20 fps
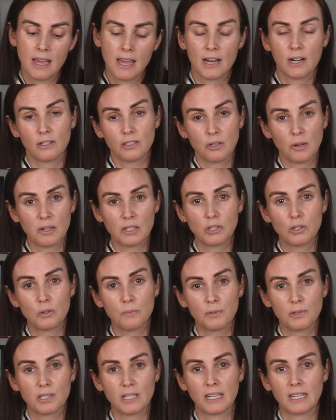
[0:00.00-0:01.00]
It also has
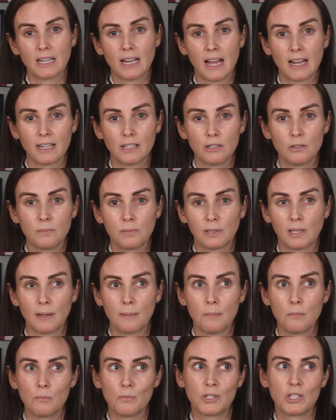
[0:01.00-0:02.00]
2% Kakadu
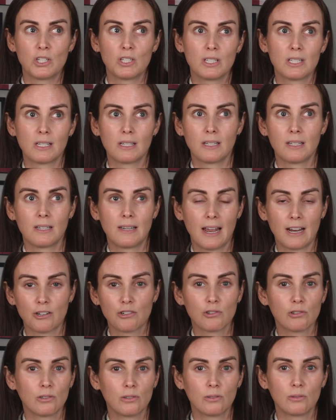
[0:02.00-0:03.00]
Plum, which is a
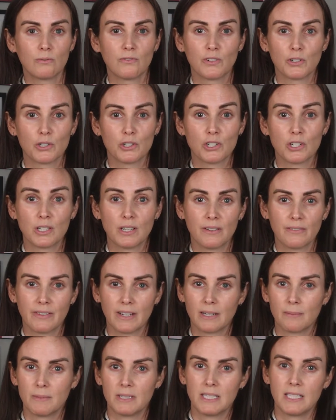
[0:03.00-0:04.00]
natural version of
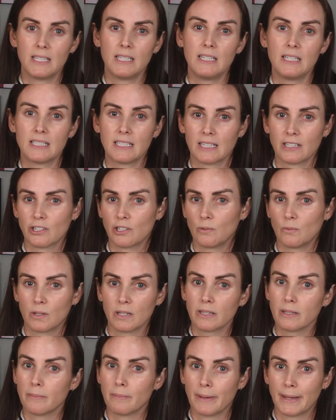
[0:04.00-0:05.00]
vitamin C. It's actually one
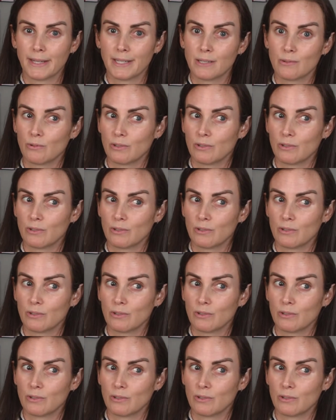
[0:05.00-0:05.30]
of the best